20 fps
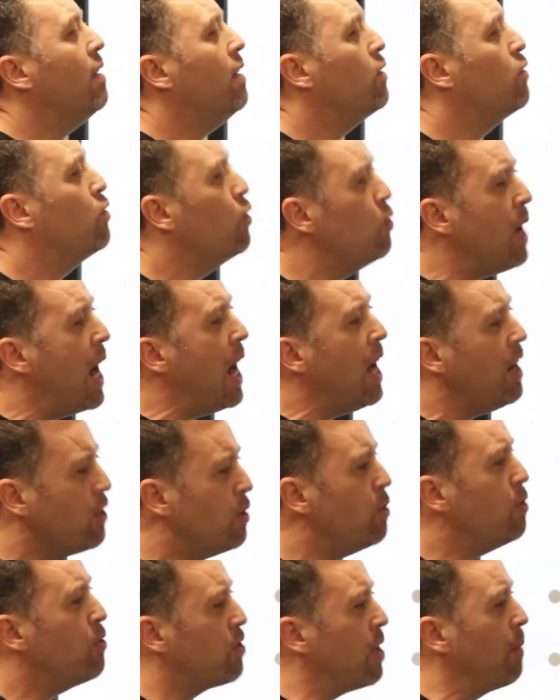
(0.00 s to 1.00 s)
do not
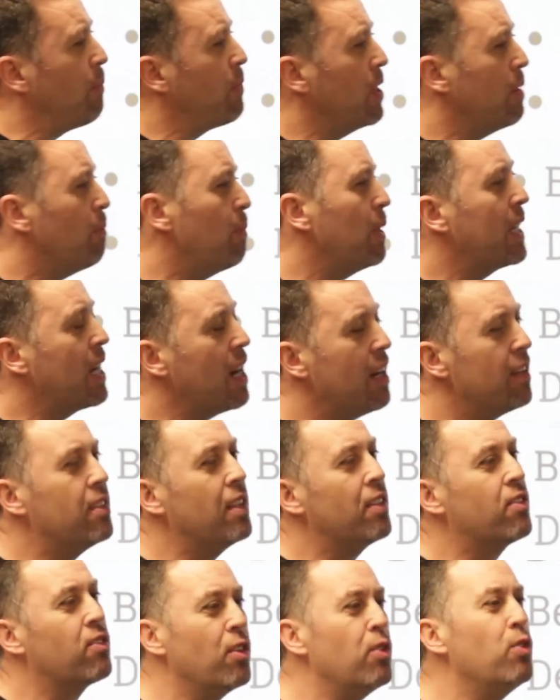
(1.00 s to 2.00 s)
use something because
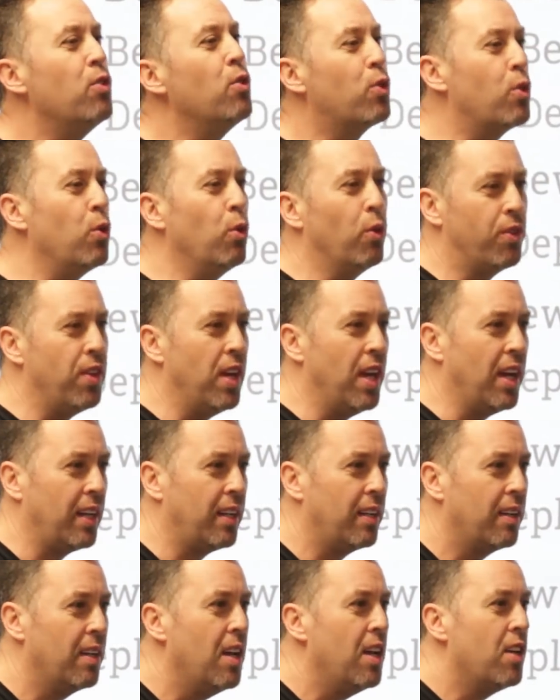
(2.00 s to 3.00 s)
it's the new cool thing.
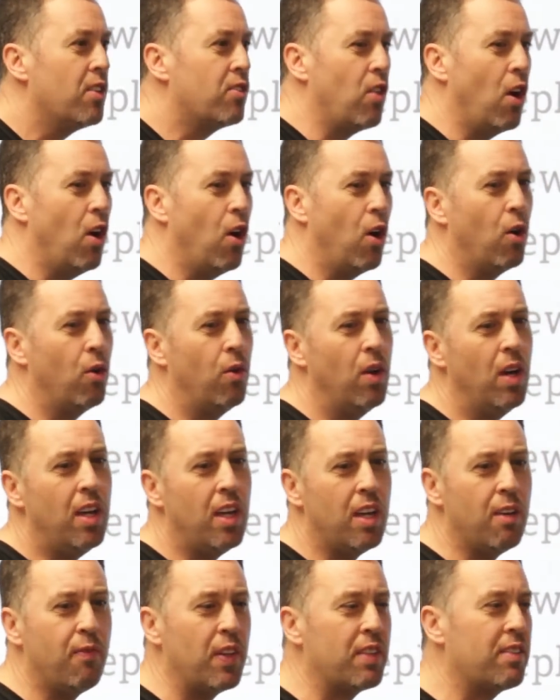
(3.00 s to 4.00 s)
So
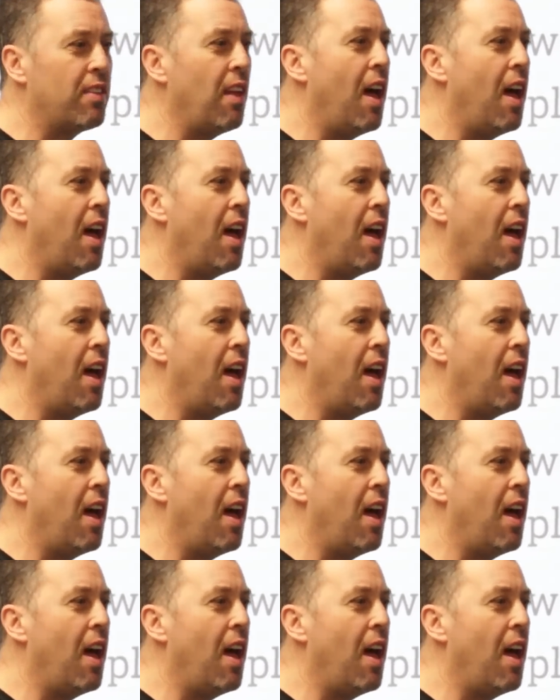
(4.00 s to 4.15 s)
if it's